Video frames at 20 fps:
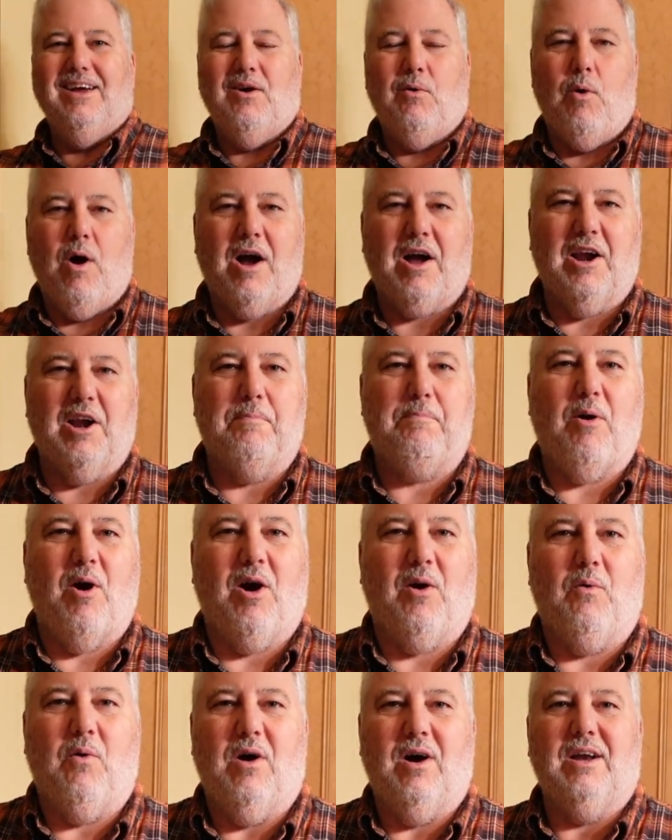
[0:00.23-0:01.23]
Welcome to
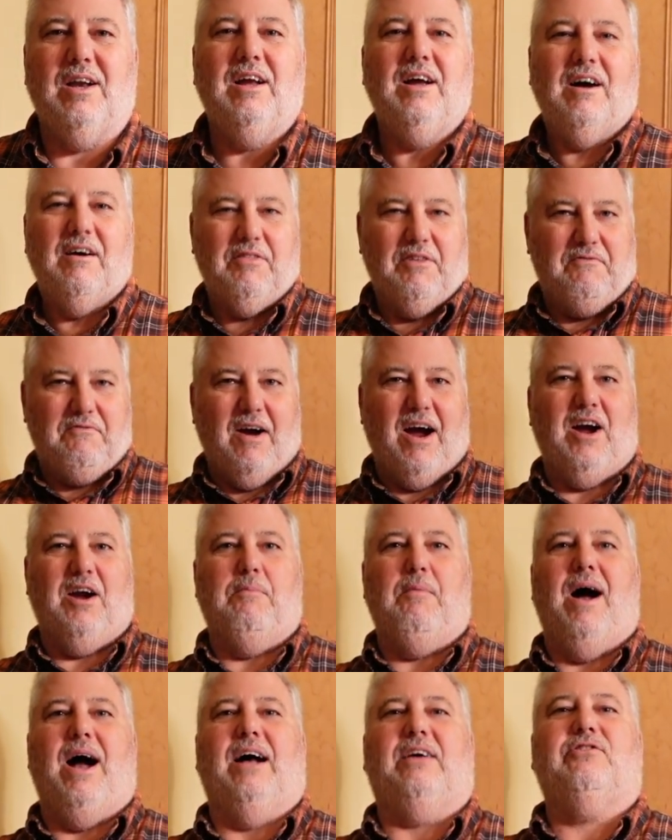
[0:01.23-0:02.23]
part one of the
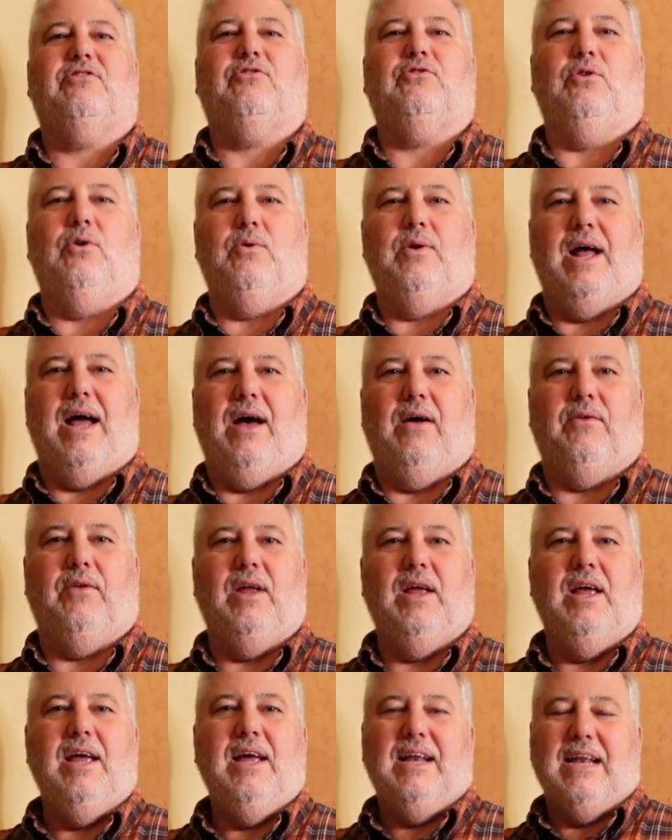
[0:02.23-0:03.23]
Firebox Throwdown.
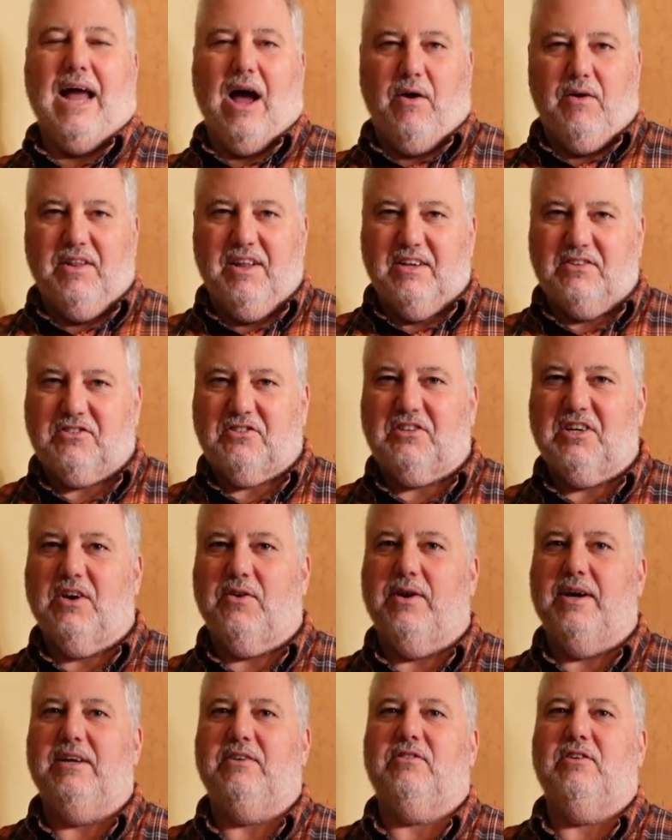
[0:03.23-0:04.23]
Now in this
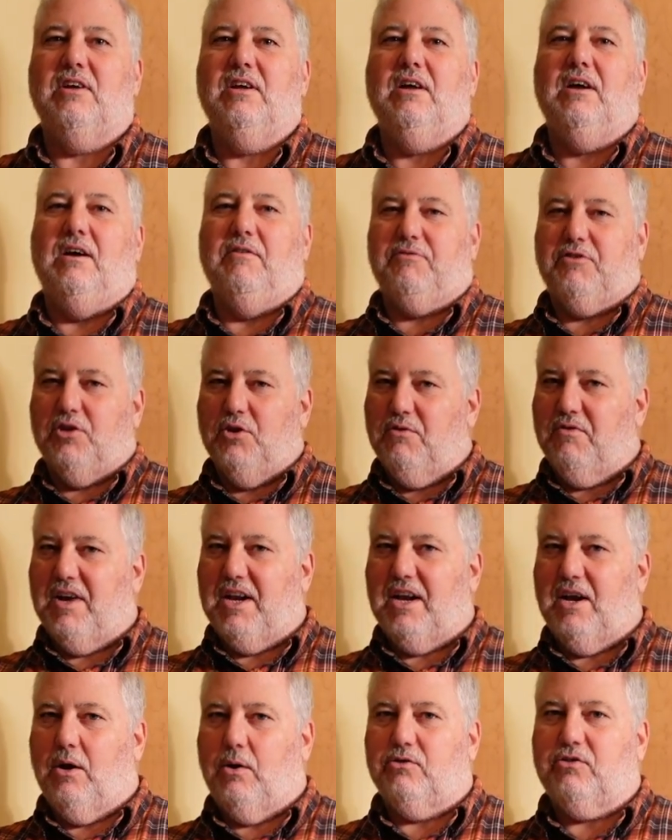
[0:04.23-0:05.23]
series of two
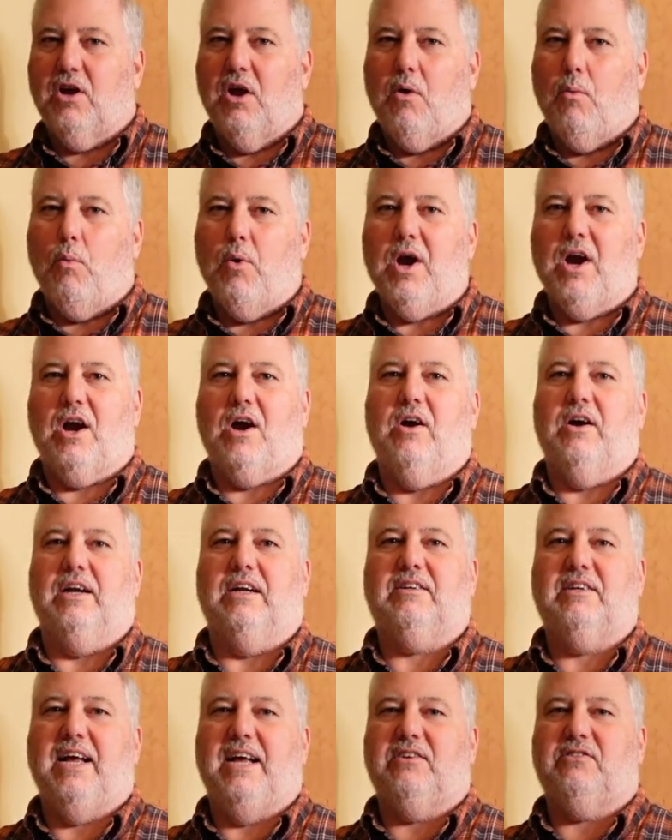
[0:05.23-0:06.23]
videos, we are going
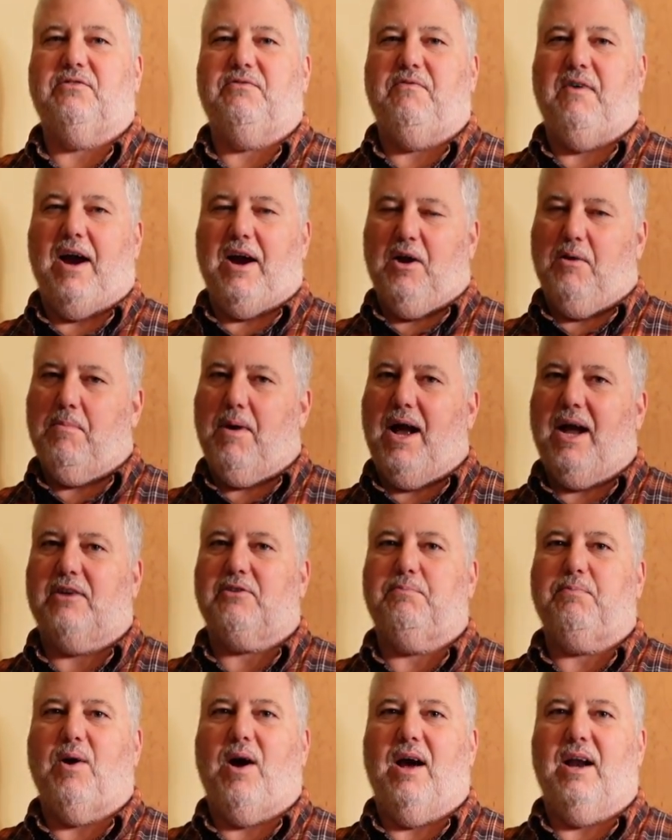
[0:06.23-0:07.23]
to test
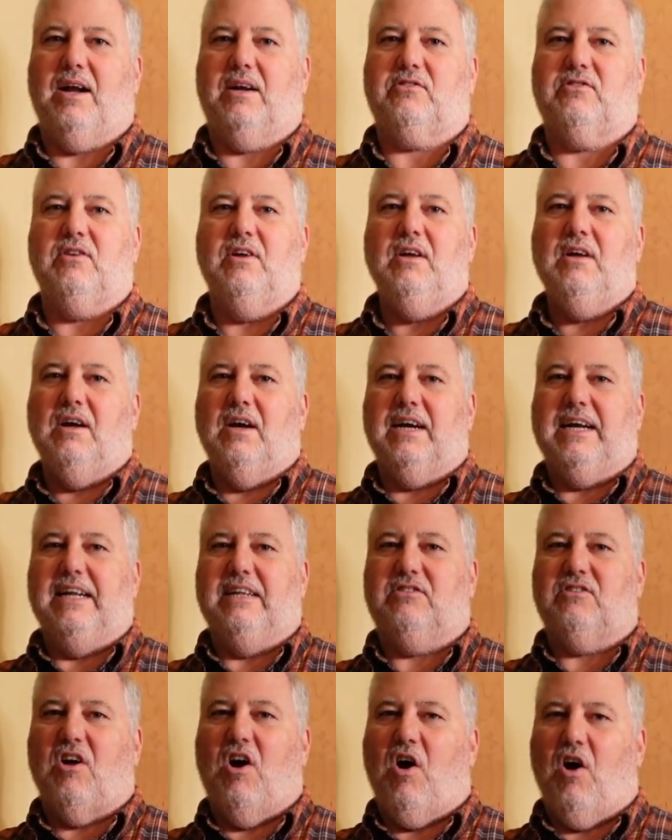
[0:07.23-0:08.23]
Firebox products
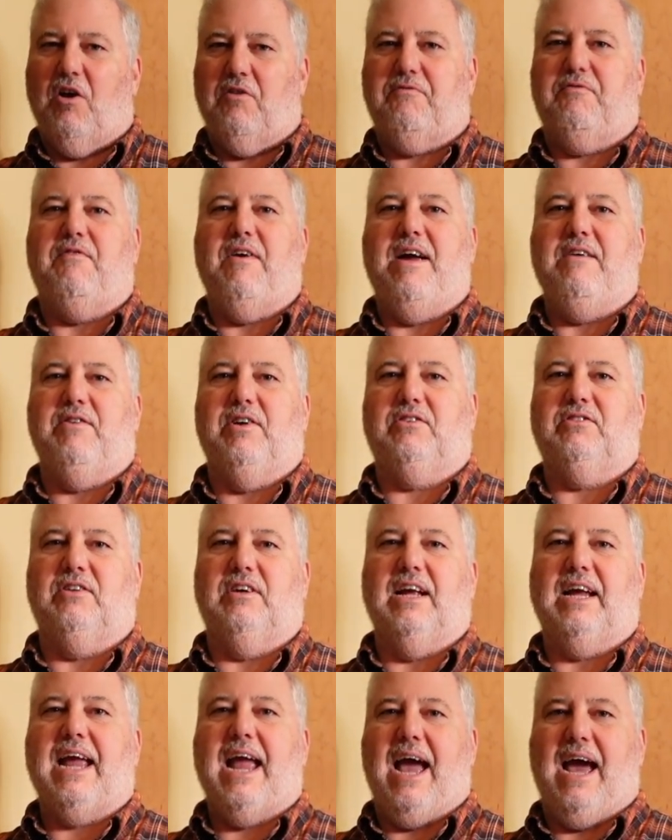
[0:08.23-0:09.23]
against our favorites in
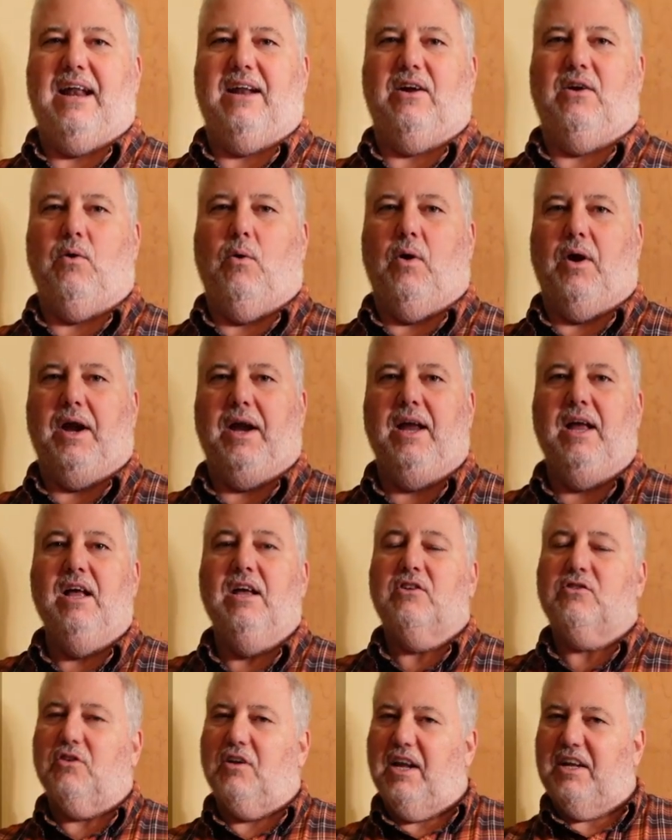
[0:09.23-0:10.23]
the category.
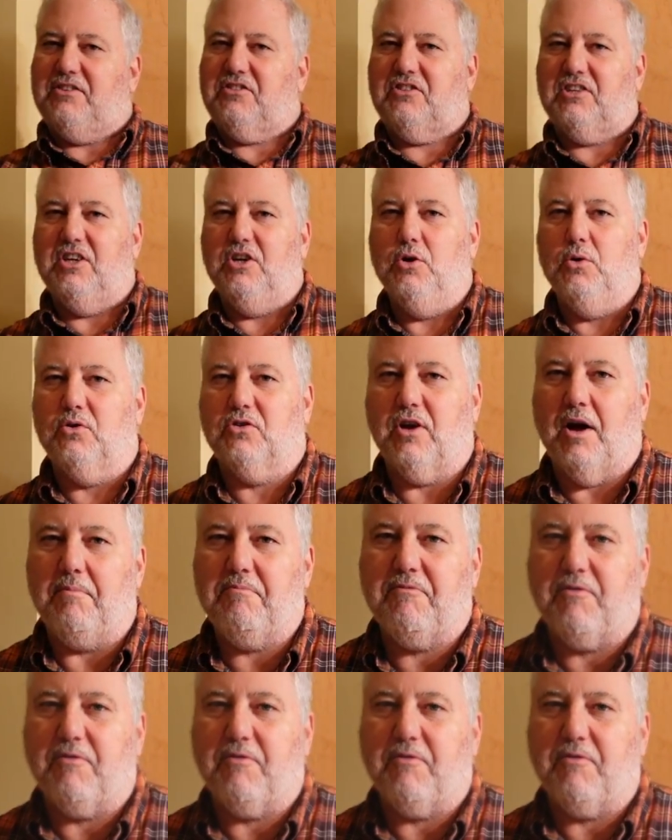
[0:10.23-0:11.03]
So let's see who's up